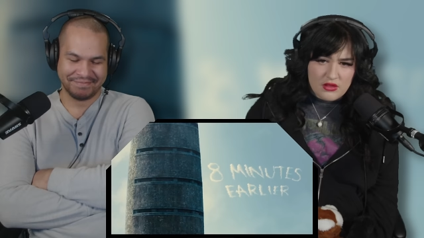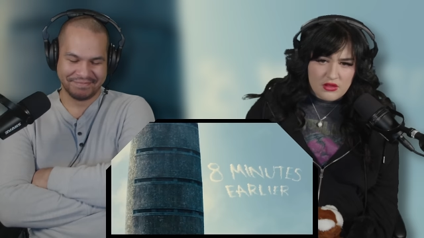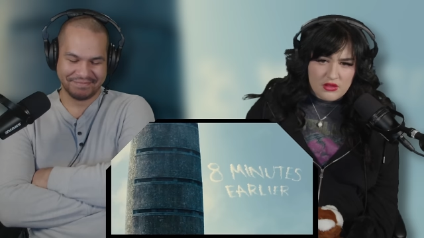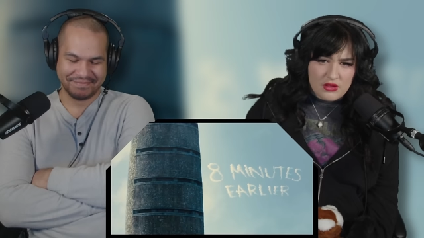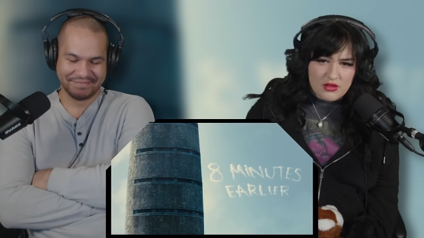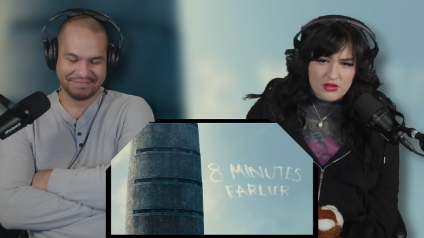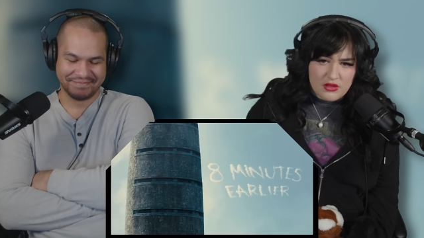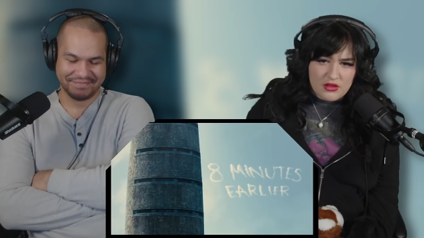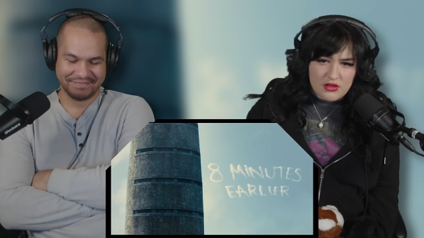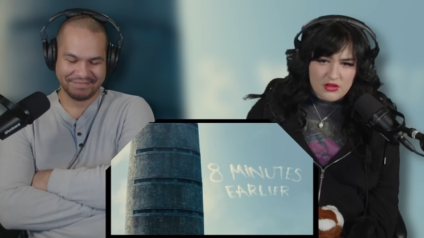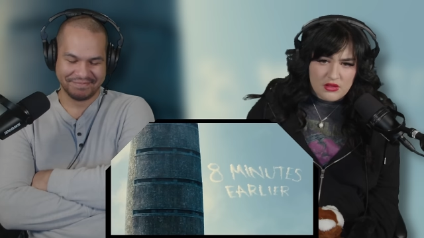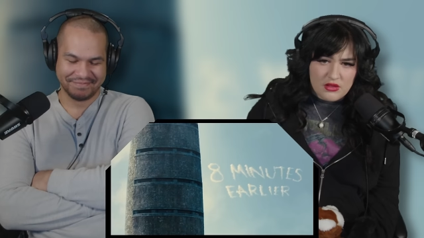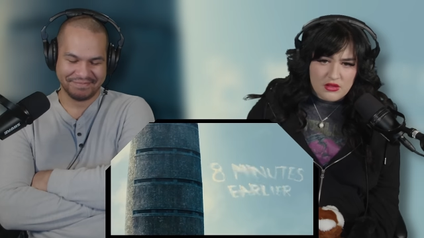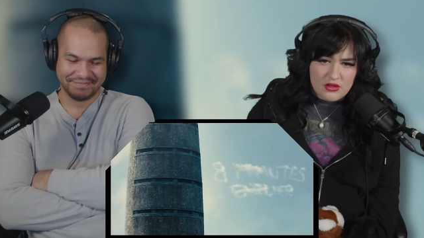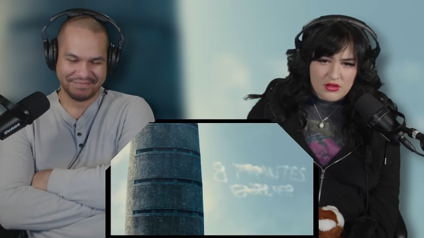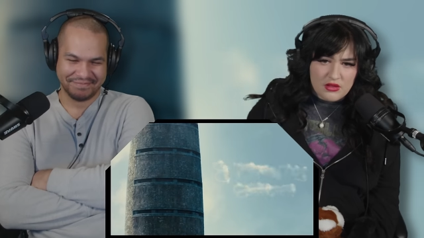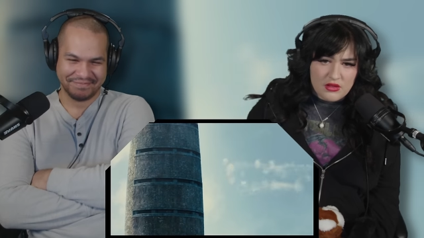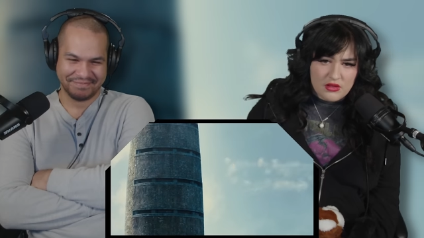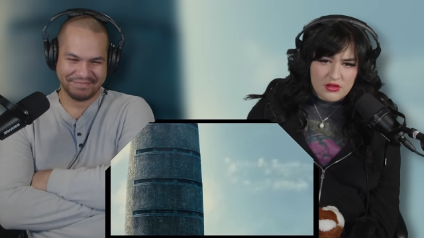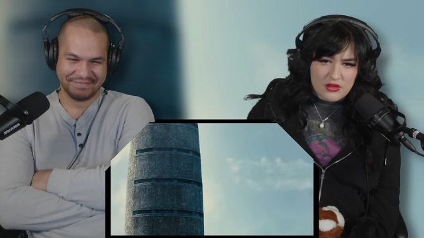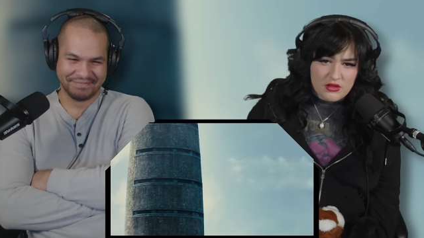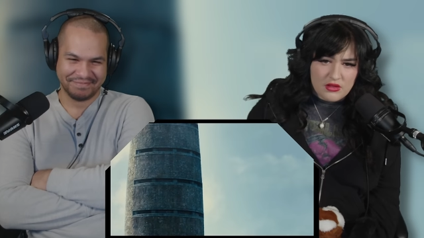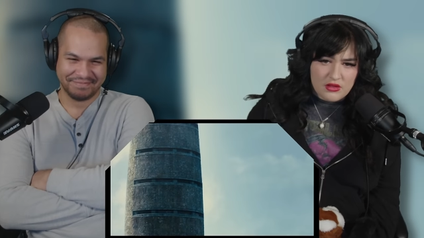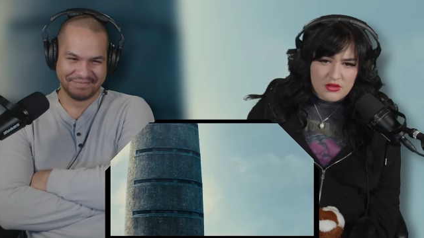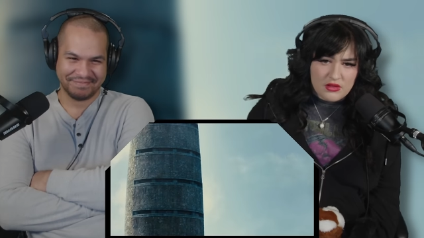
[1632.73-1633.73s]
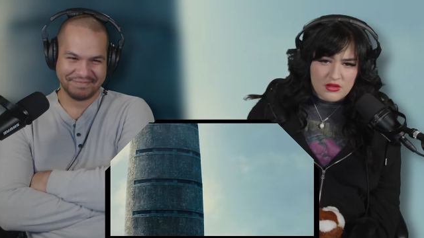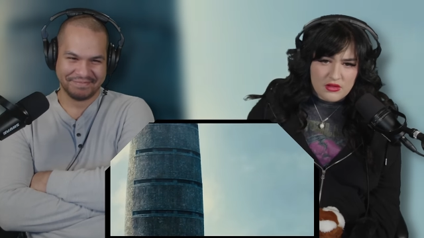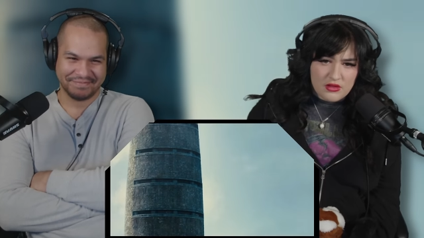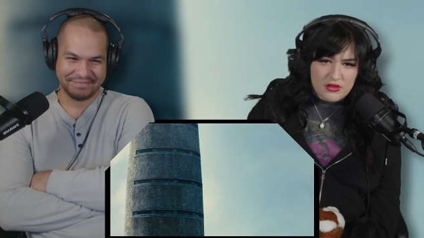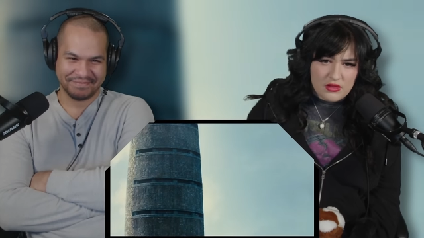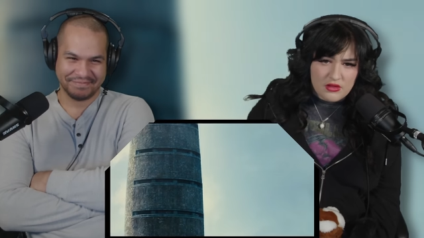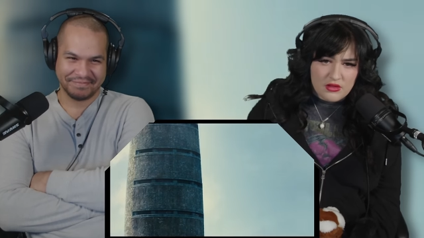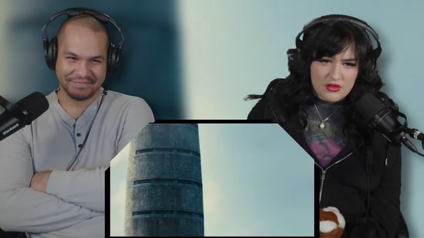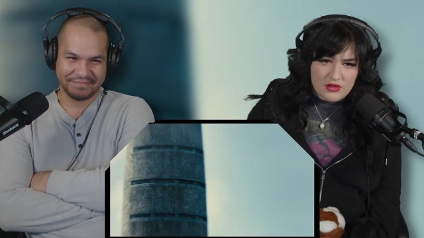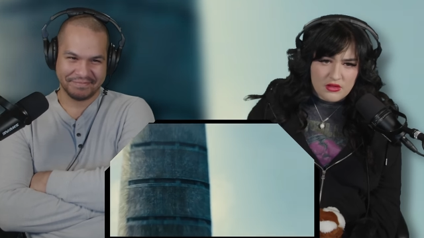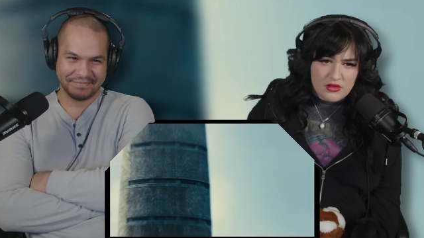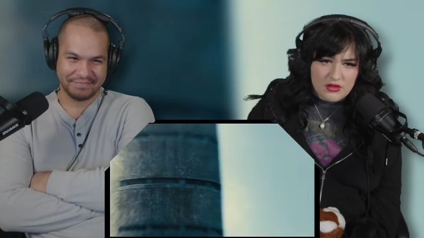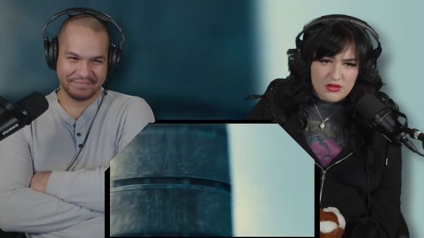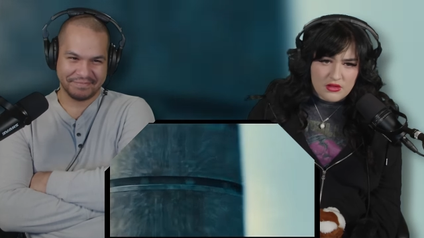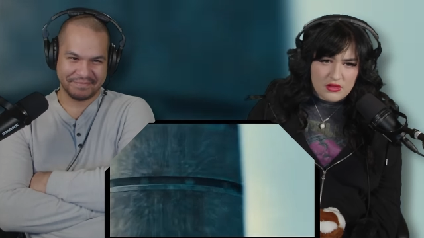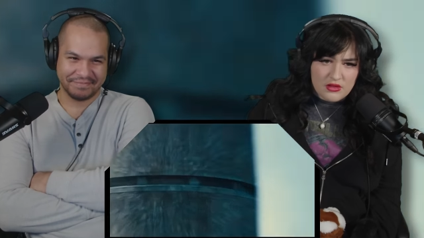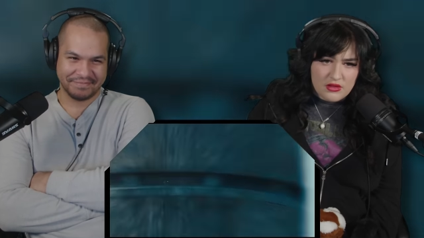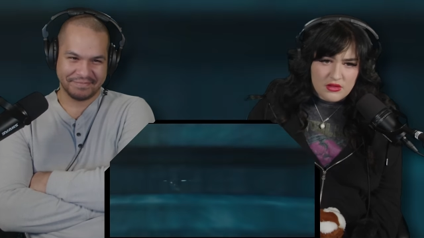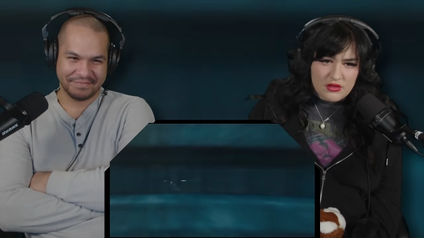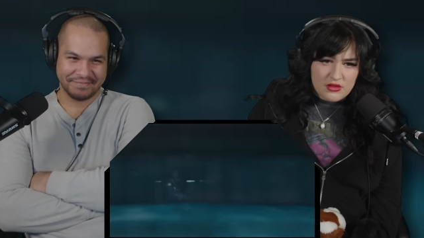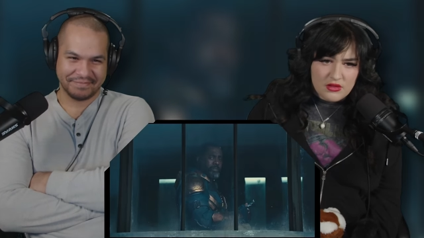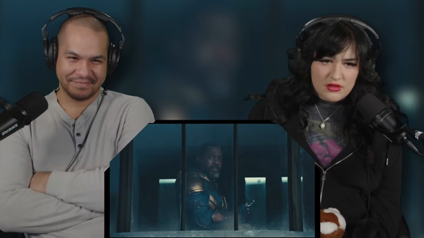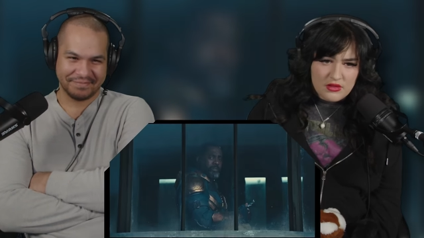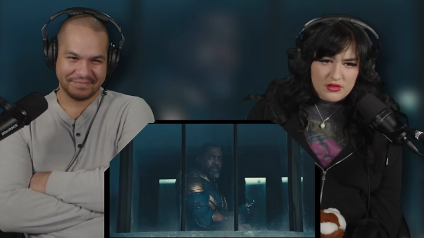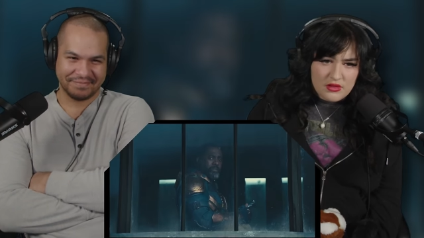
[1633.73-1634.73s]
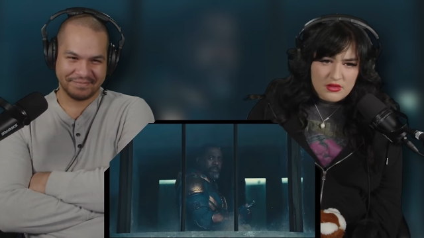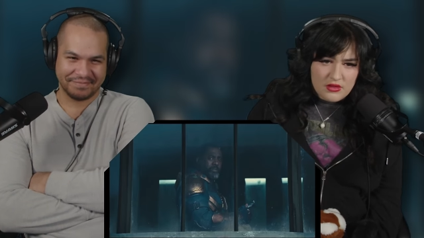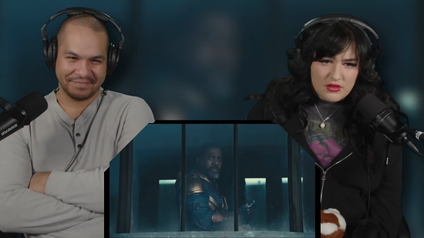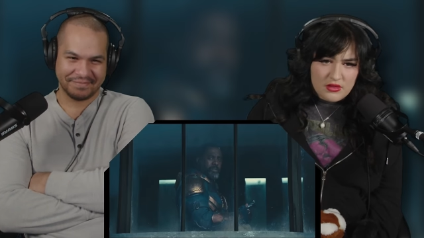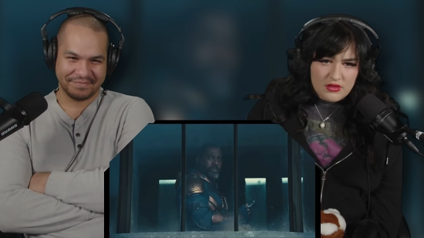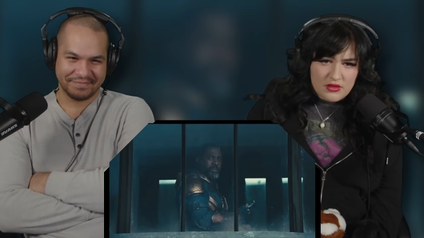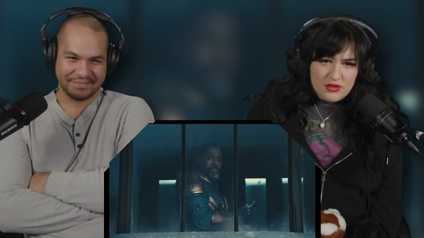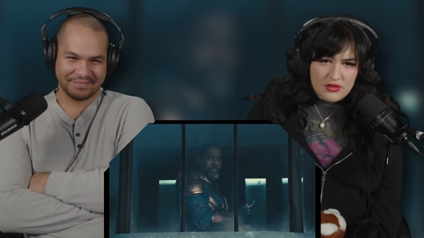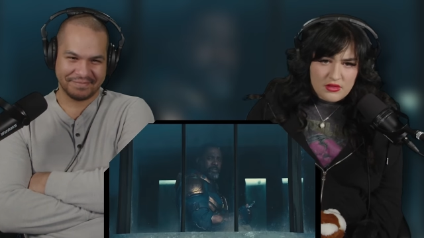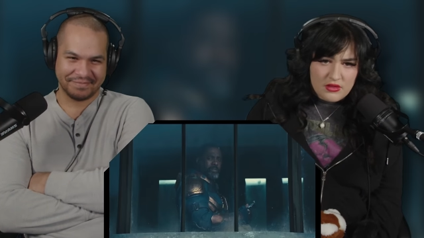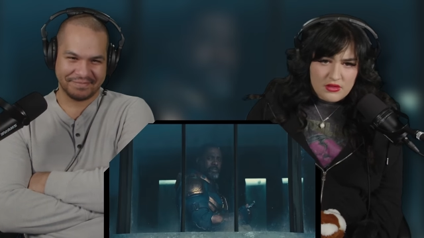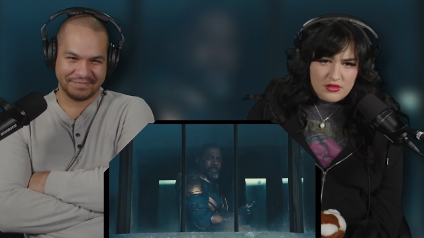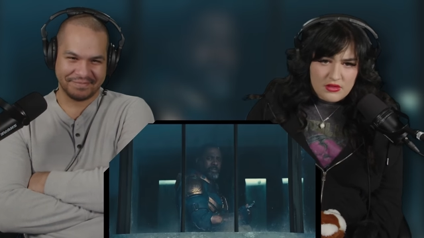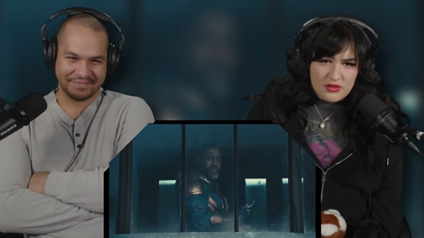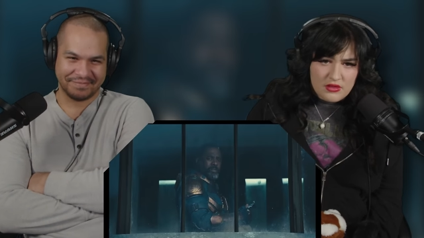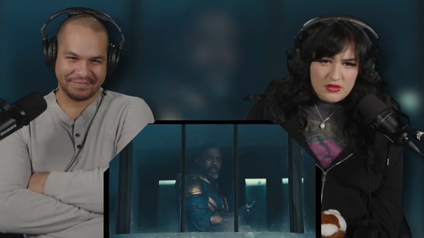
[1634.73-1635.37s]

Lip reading: No one is speaking in this clip.